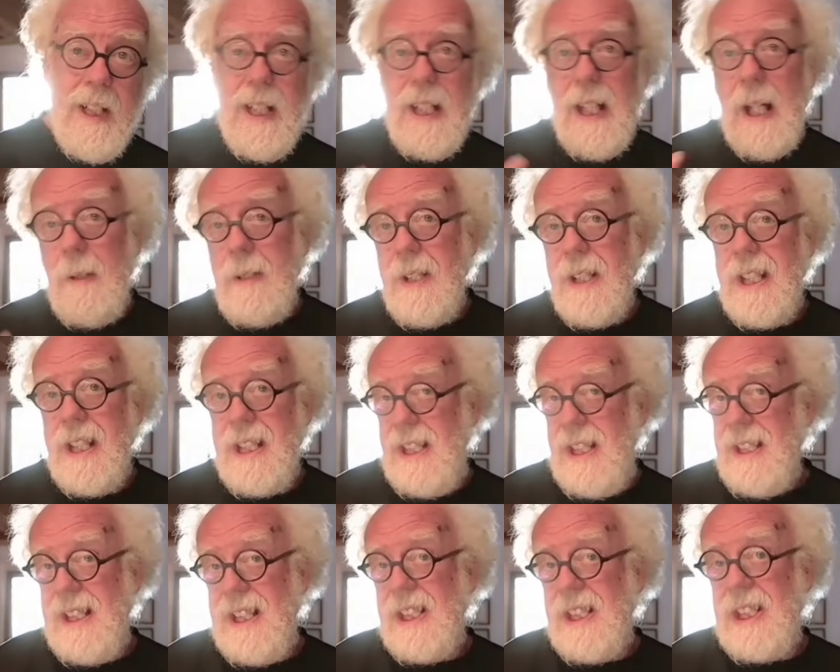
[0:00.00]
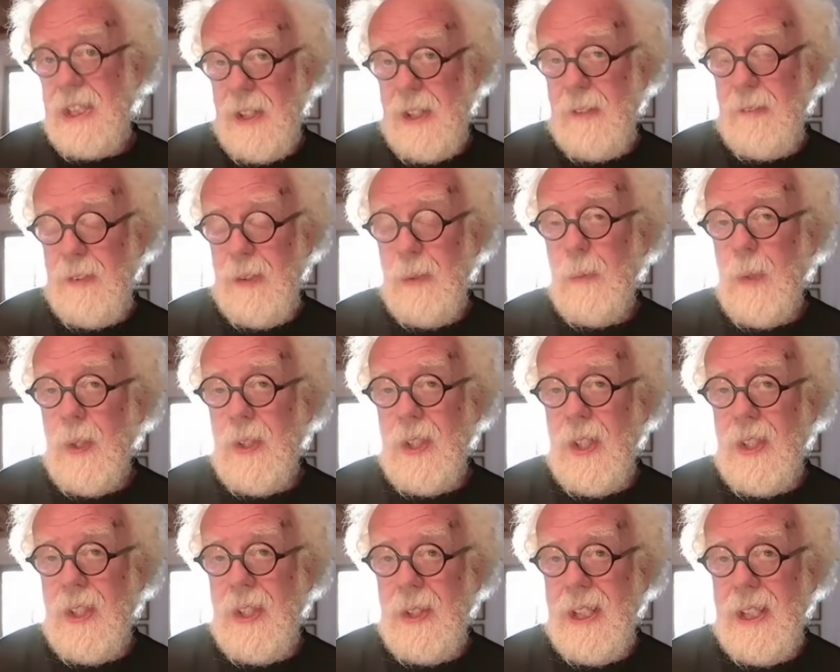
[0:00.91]
And this is often one
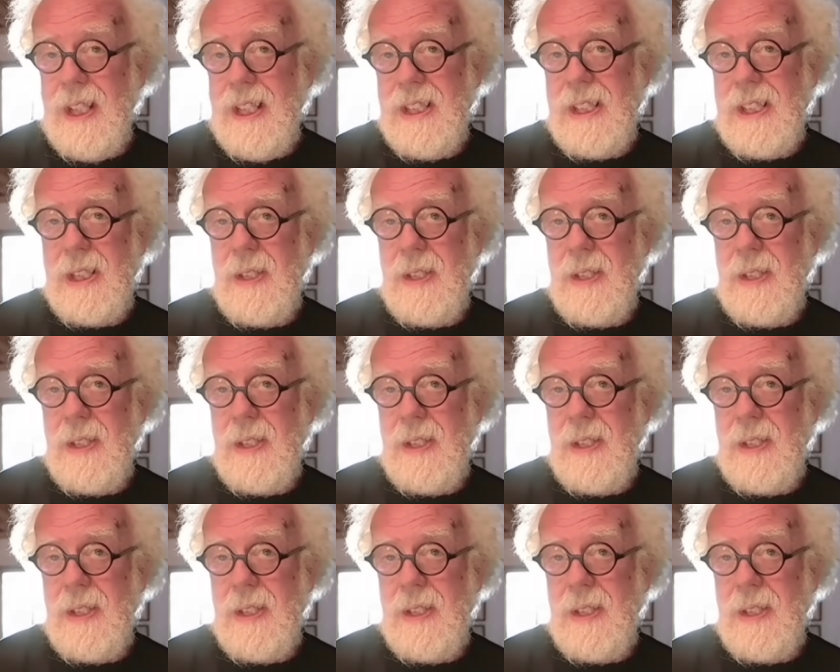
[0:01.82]
of the